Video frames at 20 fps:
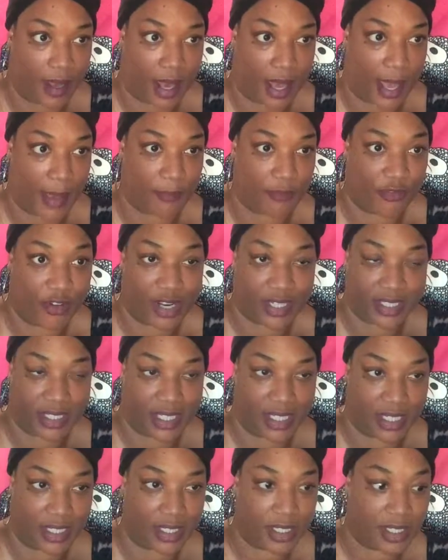I'm
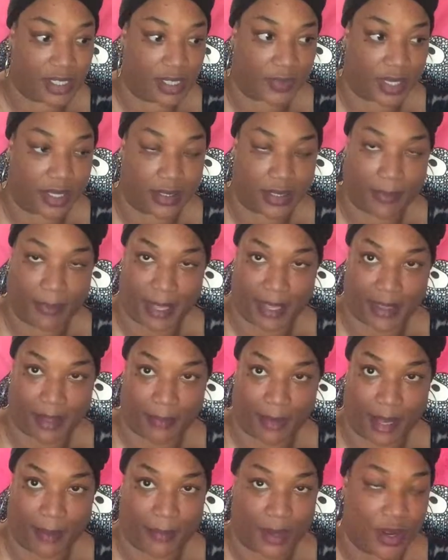rushing to pick
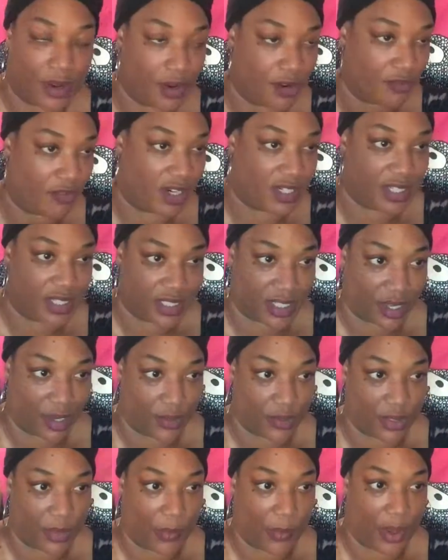them up, rushing to
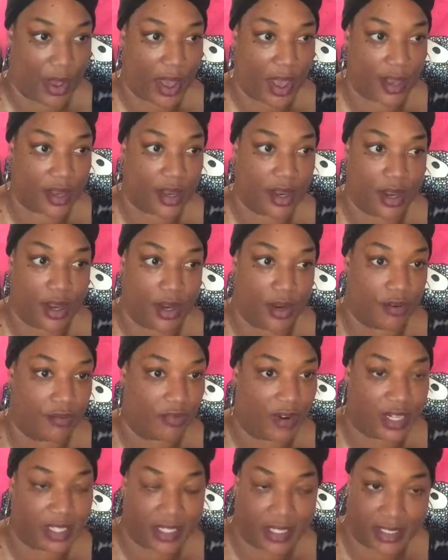go to work,
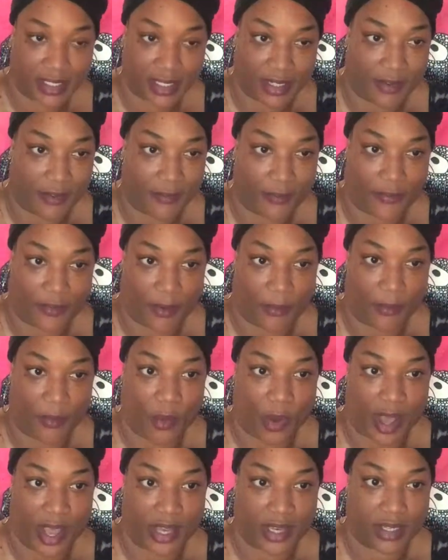rushing from
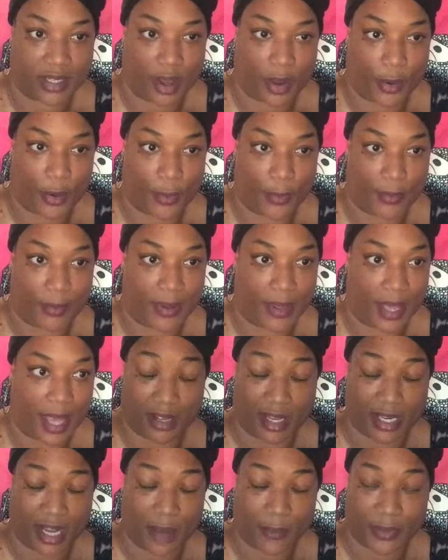work home,
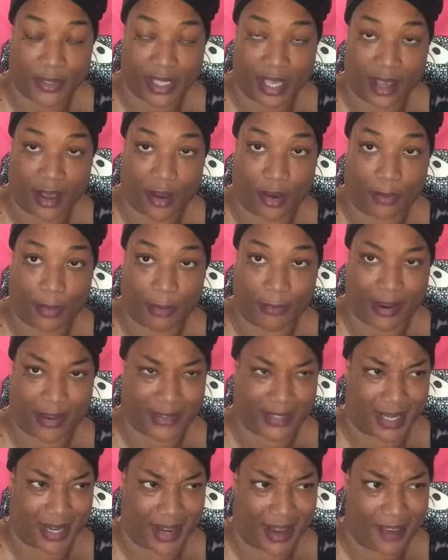and I would get home
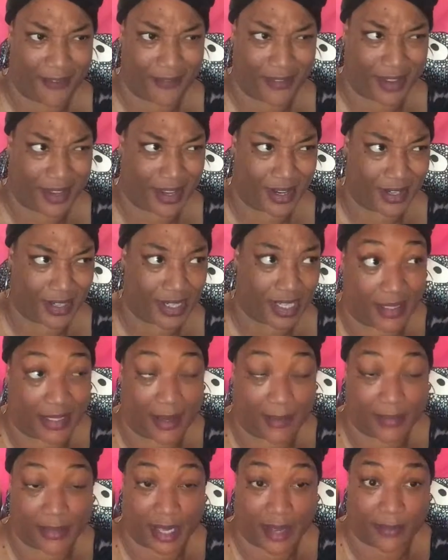around 11,
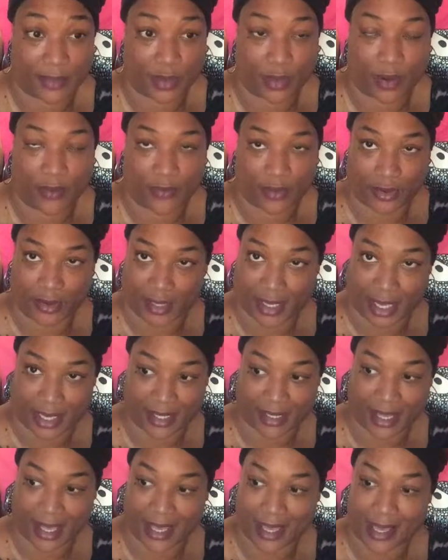sometimes 12 o'clock at
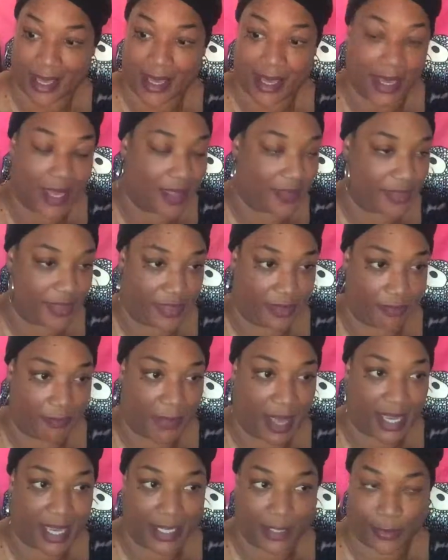night.
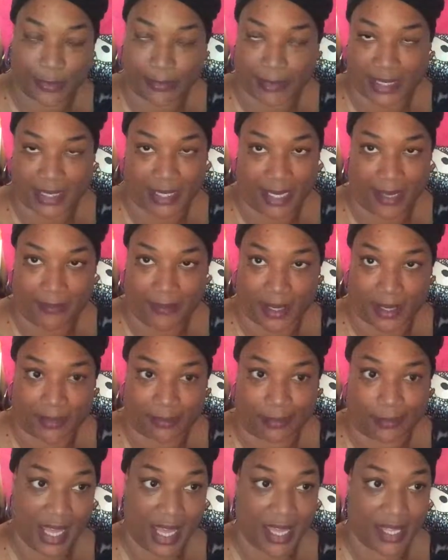My kids will be
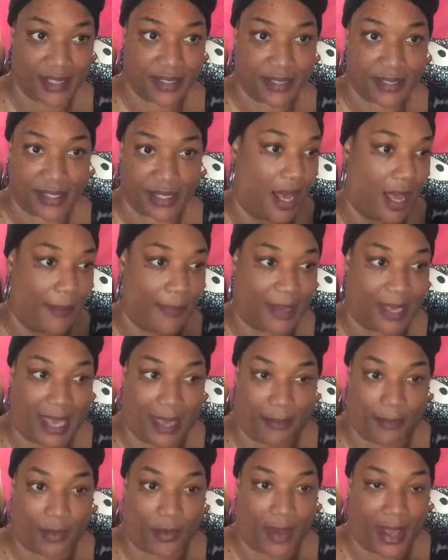sleeping, and I
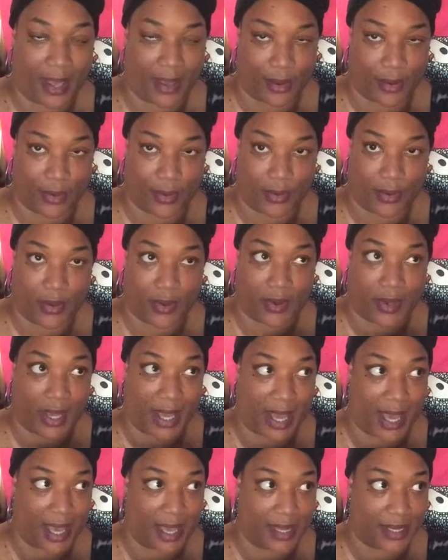became quite ill,
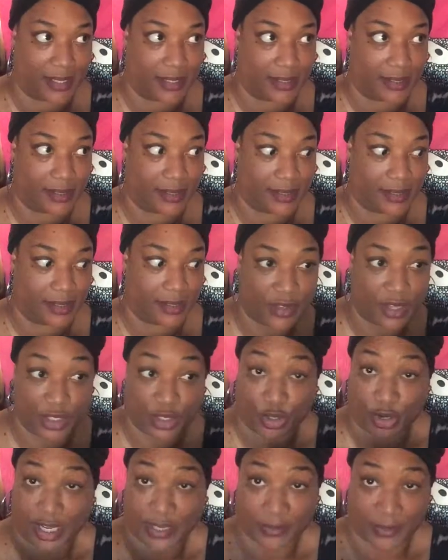and the
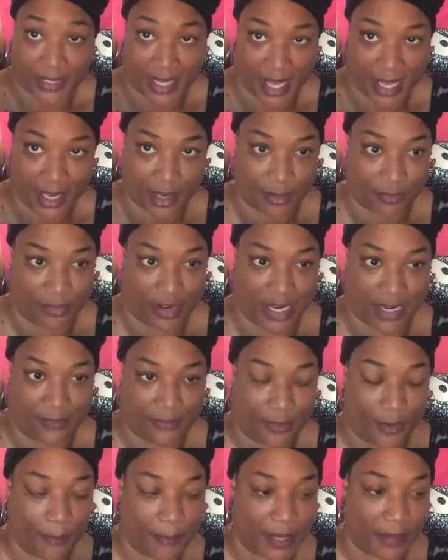choice was taken really
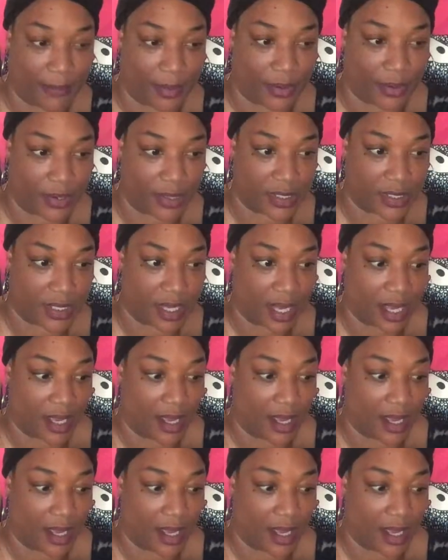from me because